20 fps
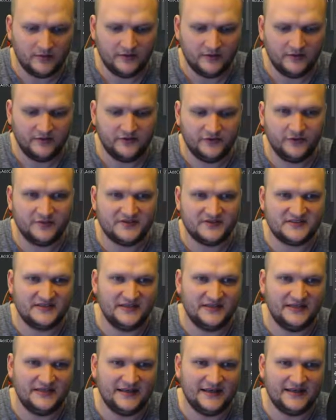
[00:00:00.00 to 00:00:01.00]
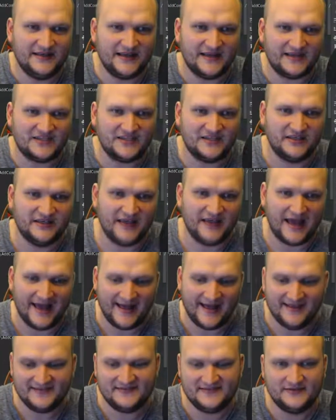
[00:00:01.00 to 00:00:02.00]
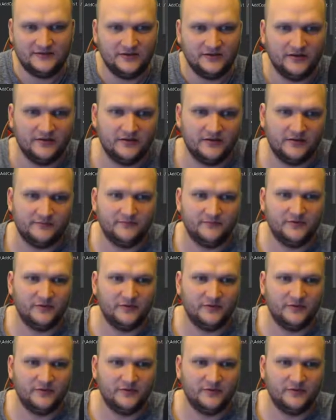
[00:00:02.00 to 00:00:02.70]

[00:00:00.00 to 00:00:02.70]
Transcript: you will see that it actually has the